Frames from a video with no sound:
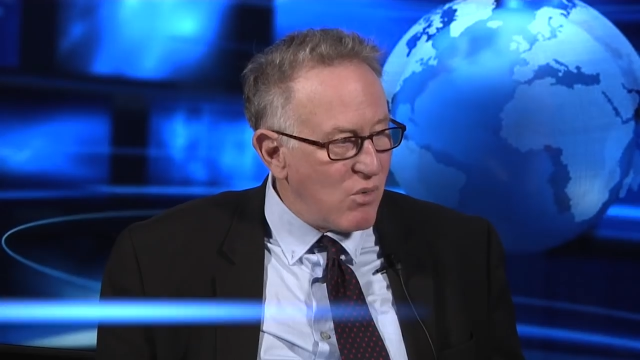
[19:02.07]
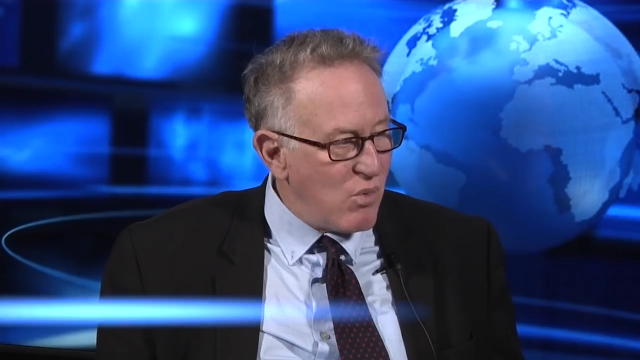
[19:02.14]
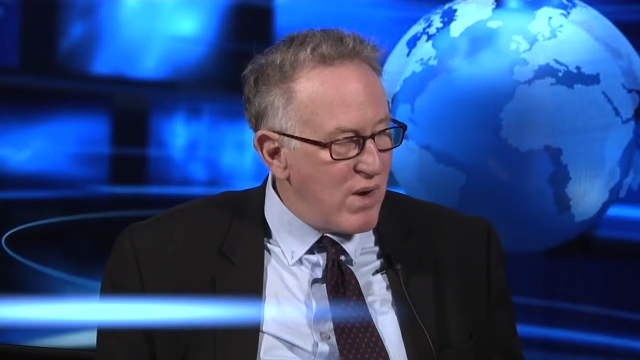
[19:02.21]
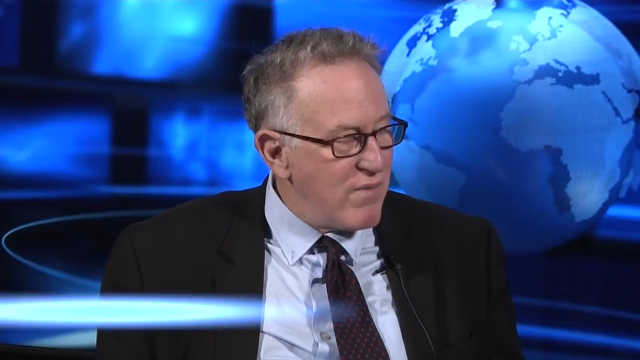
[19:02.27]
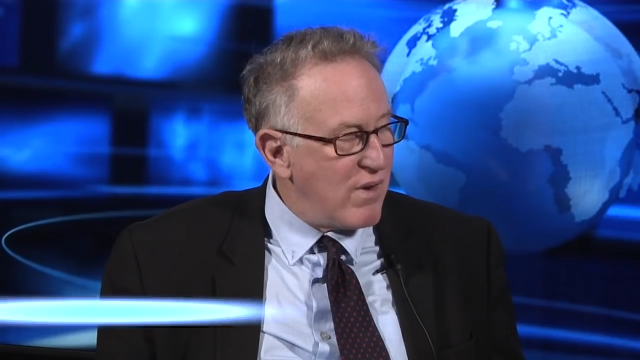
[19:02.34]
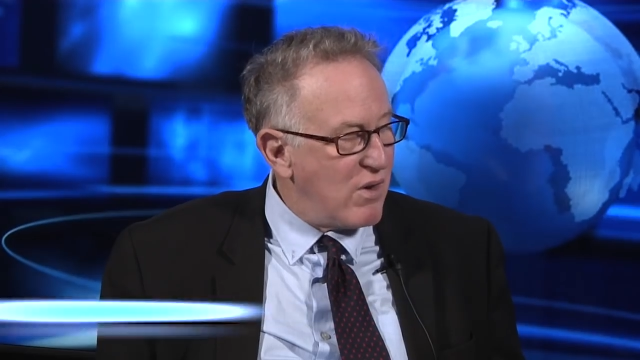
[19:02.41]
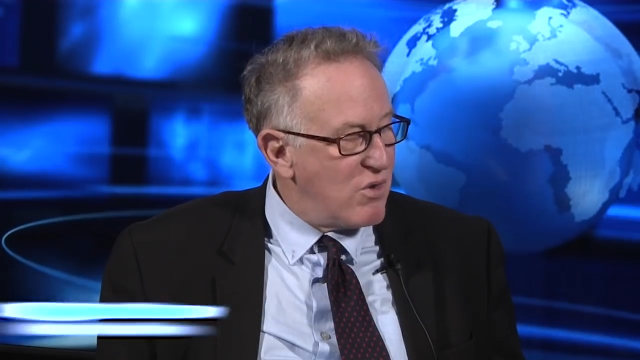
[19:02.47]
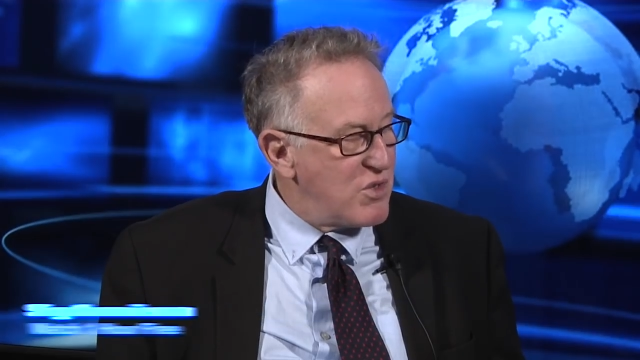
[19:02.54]

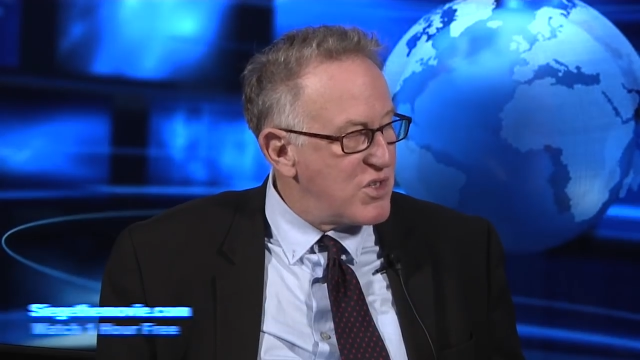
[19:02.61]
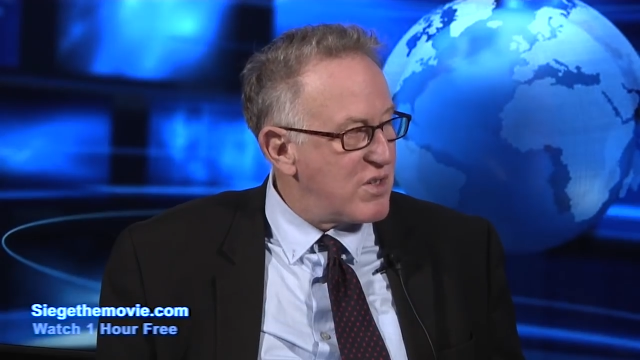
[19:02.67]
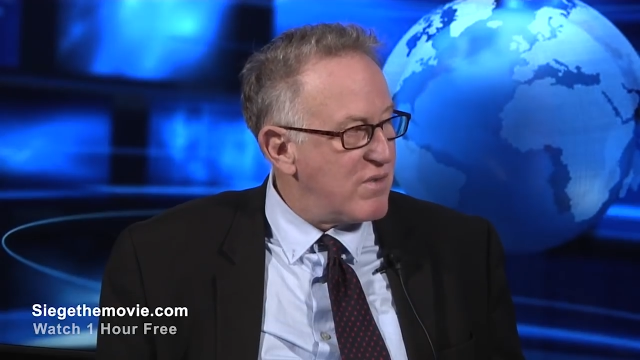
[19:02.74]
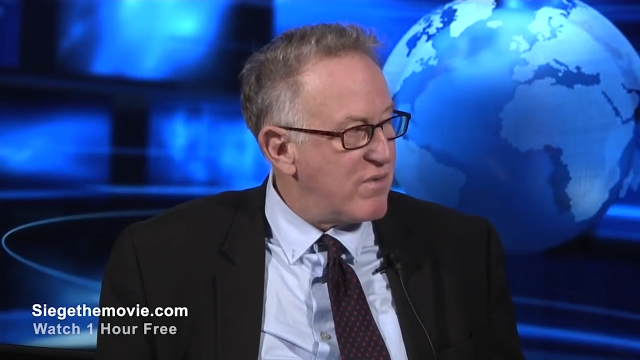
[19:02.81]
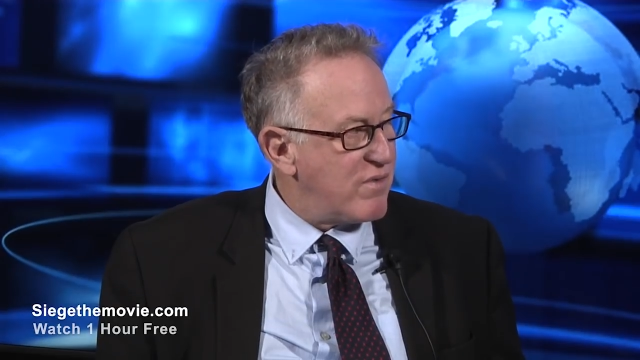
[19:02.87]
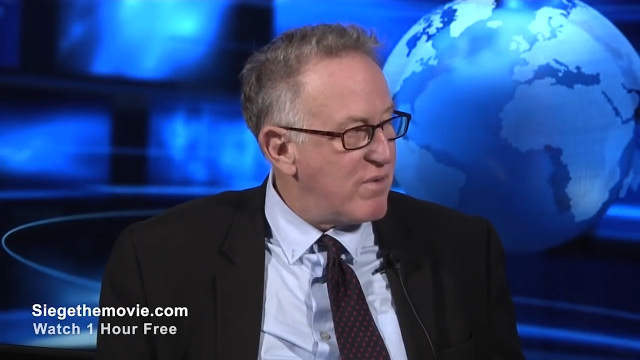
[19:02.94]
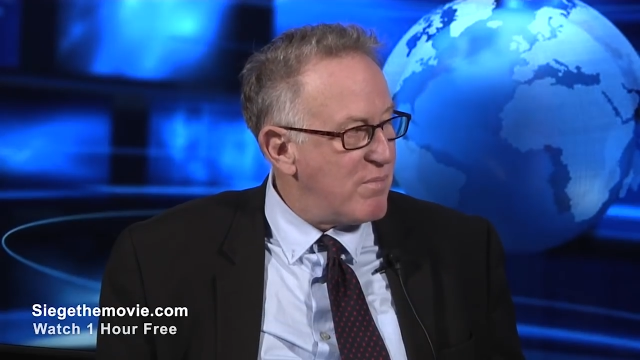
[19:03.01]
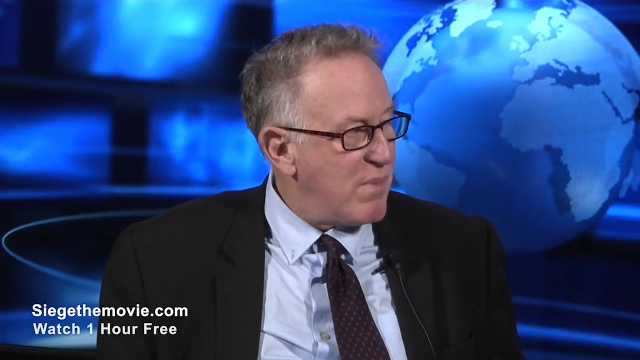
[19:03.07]

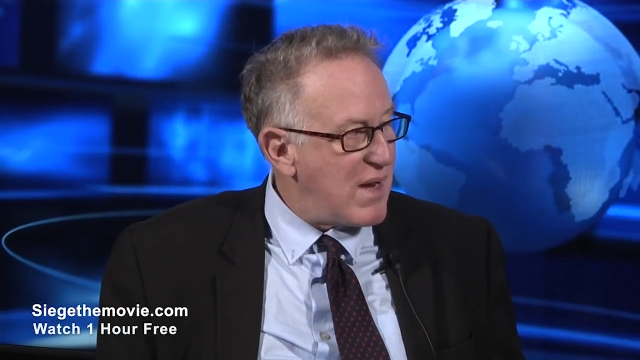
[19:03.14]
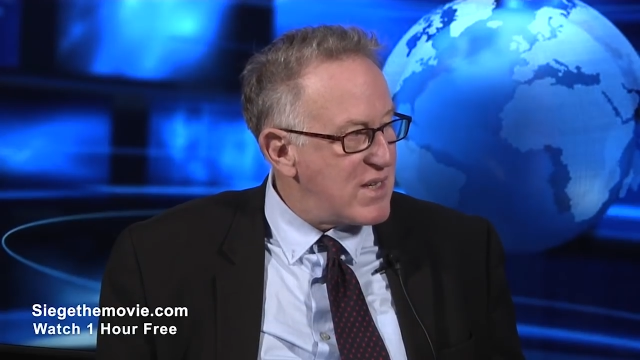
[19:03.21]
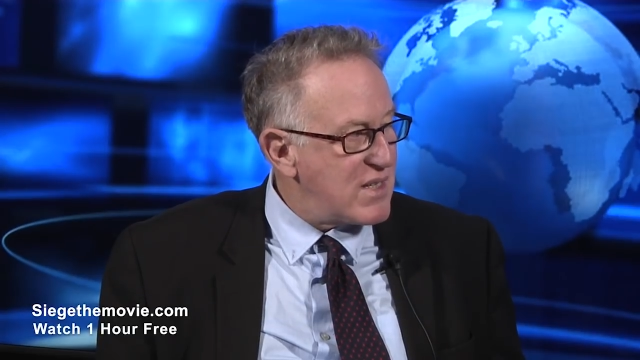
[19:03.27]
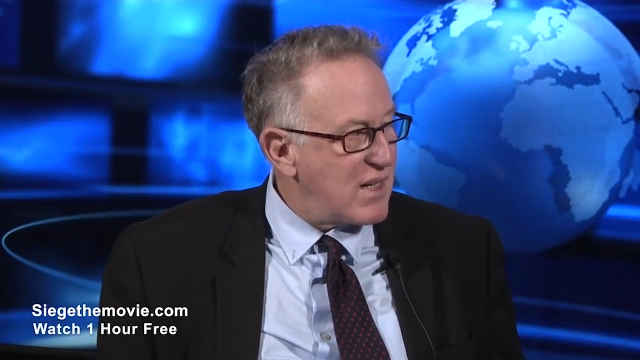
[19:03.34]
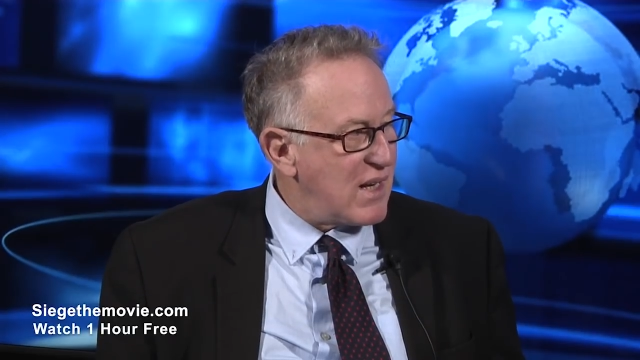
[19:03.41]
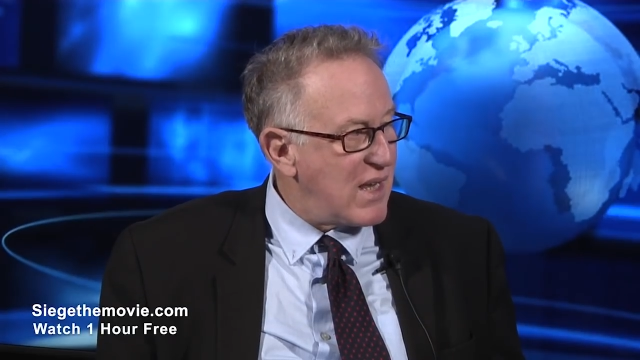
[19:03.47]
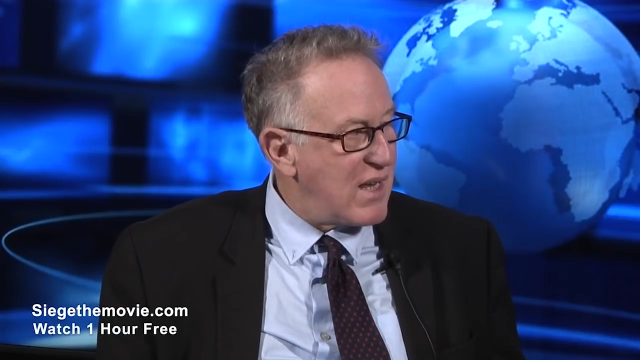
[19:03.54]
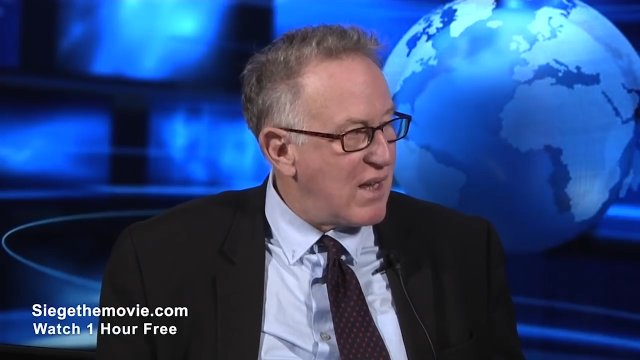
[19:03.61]
Revolution from
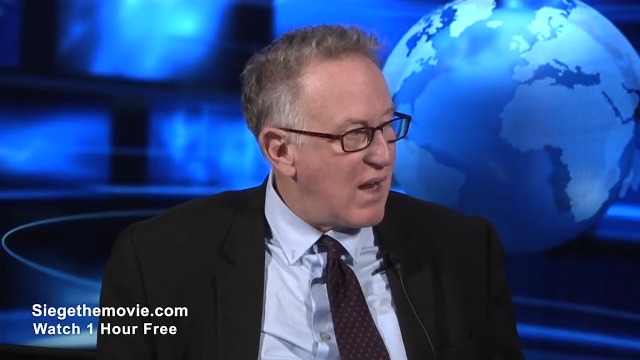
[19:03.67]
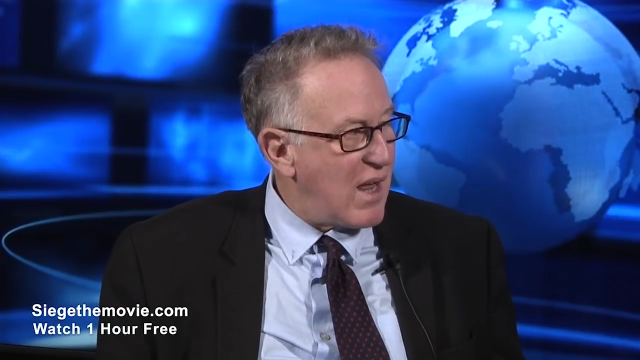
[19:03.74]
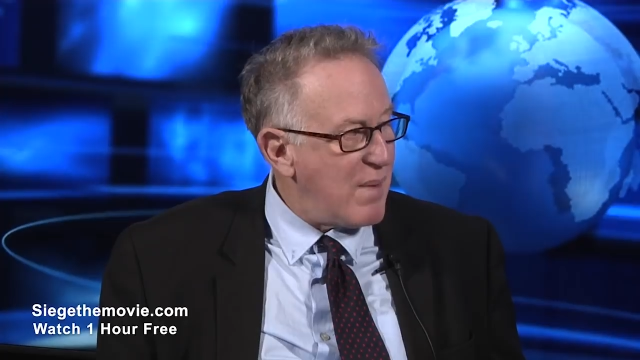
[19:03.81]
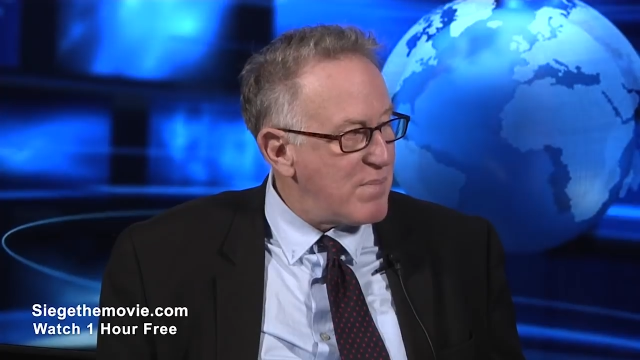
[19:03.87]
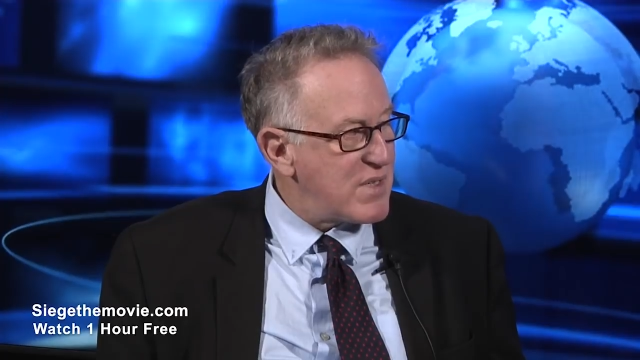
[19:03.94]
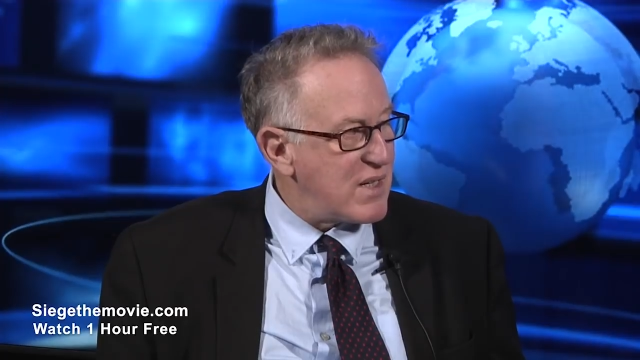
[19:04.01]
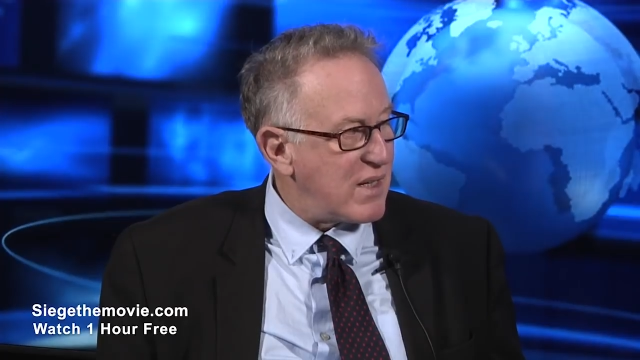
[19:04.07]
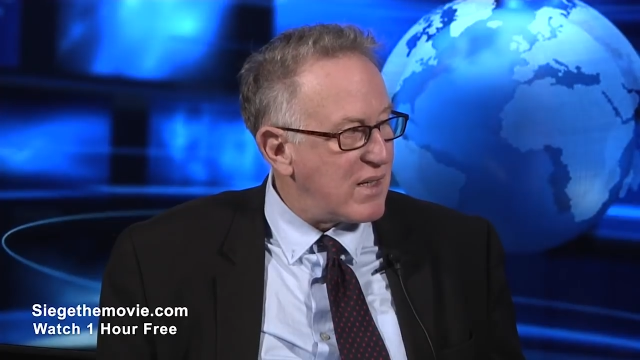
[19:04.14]
basically
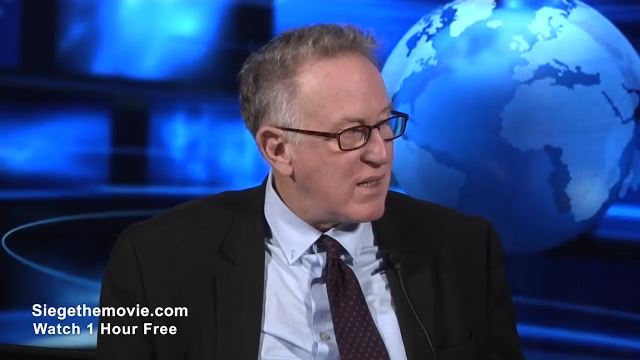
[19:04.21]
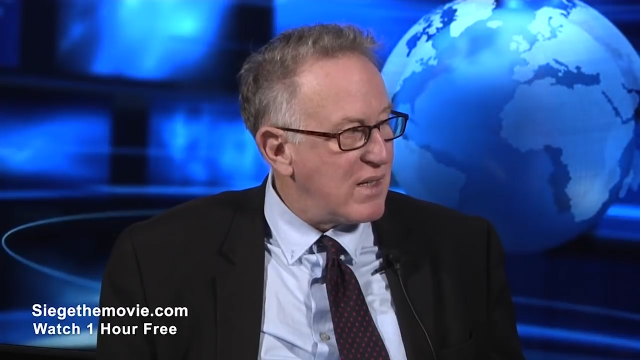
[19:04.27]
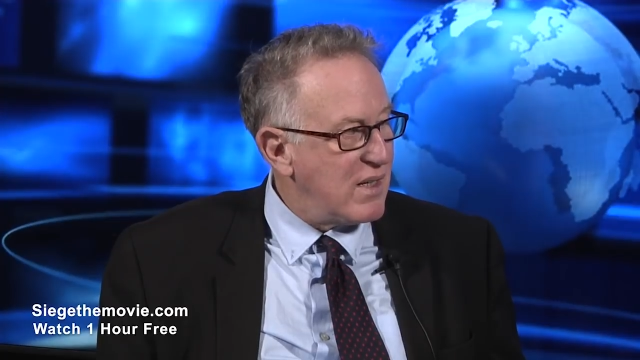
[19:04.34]
collapsing.